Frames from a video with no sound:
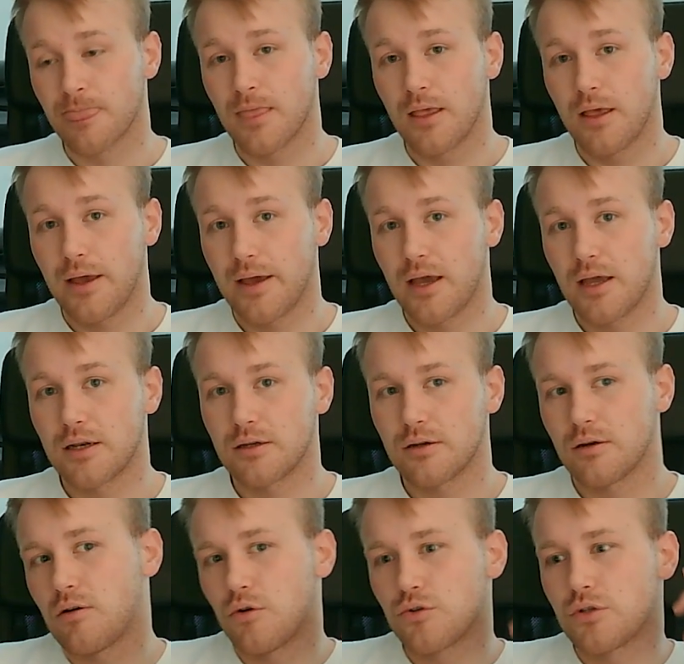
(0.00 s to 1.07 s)
And
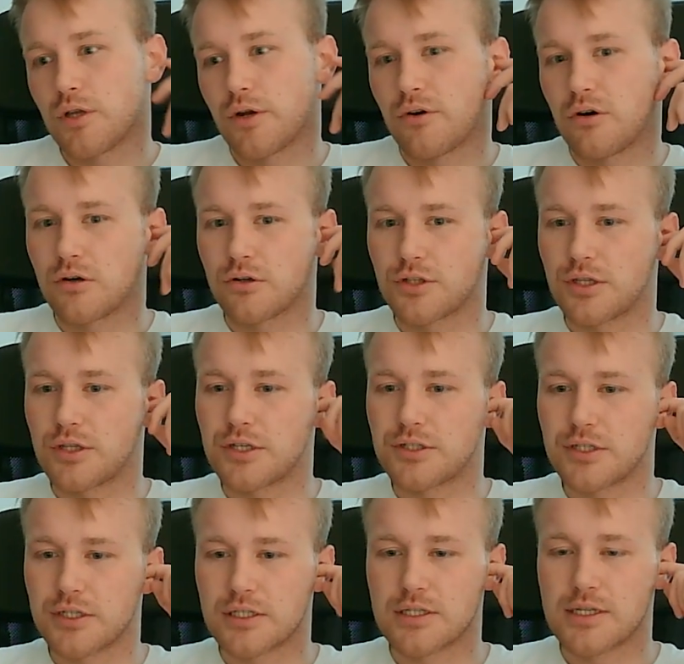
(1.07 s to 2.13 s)
also there are
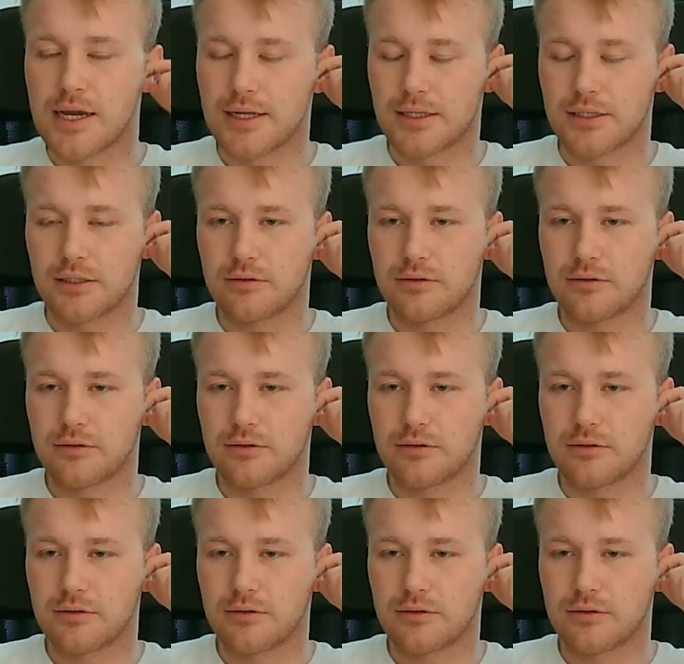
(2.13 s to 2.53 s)
statistics that